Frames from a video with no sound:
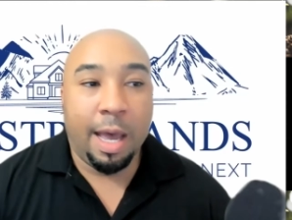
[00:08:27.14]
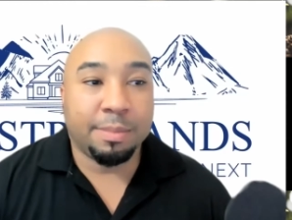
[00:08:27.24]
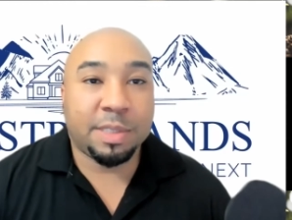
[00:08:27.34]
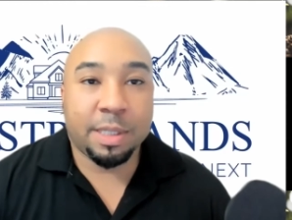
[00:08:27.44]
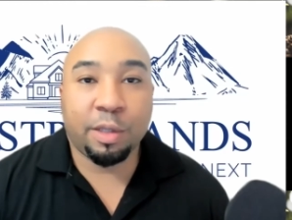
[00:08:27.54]

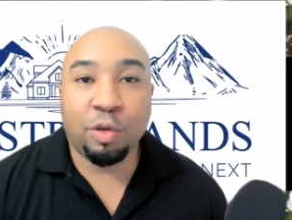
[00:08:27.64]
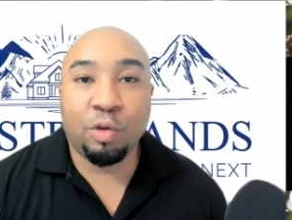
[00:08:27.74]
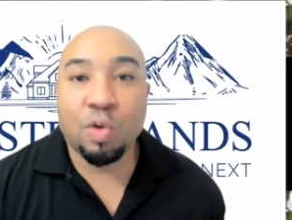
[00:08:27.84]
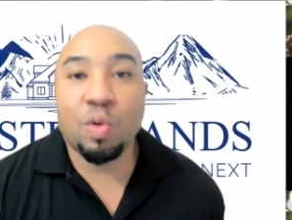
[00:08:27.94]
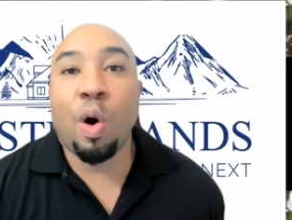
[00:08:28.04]
I'm telling you,
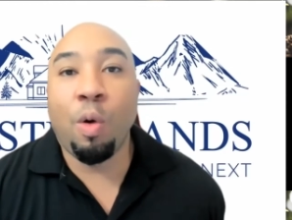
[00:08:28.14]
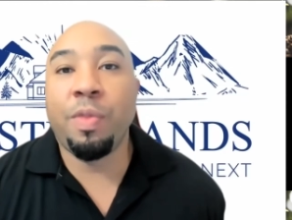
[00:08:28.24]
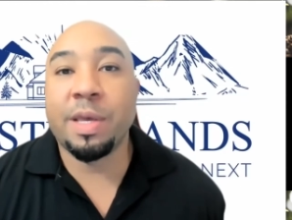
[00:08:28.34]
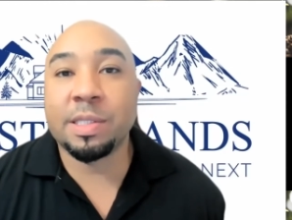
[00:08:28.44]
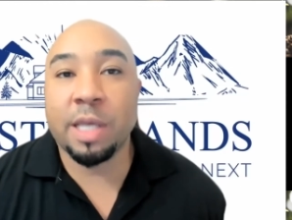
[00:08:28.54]
you
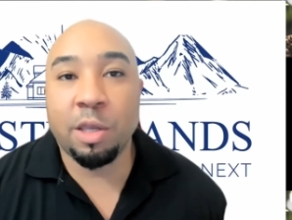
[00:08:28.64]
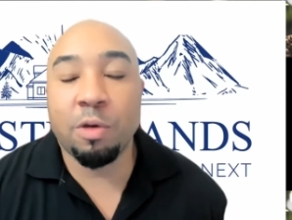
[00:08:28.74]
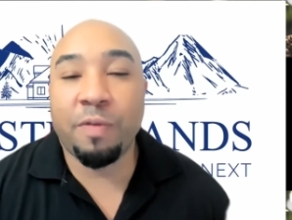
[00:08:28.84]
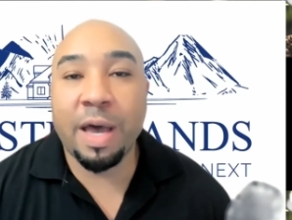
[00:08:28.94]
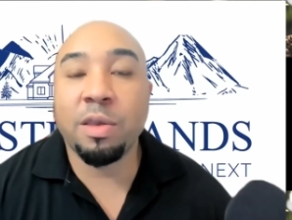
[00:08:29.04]
own this and
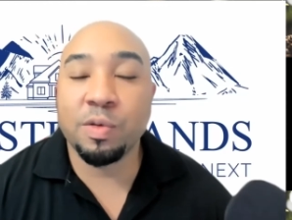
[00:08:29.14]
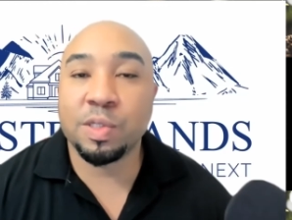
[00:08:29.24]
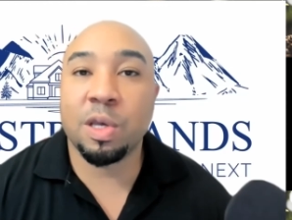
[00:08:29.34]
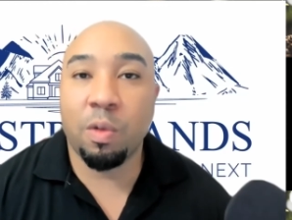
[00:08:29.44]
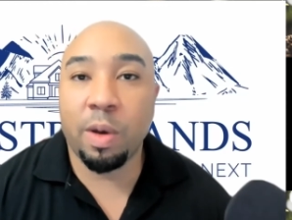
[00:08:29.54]
your
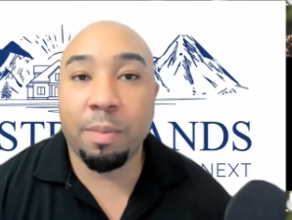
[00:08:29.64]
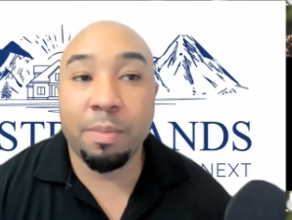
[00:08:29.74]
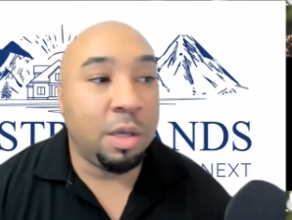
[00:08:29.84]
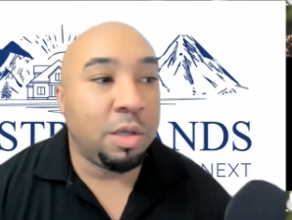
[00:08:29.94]
values go up.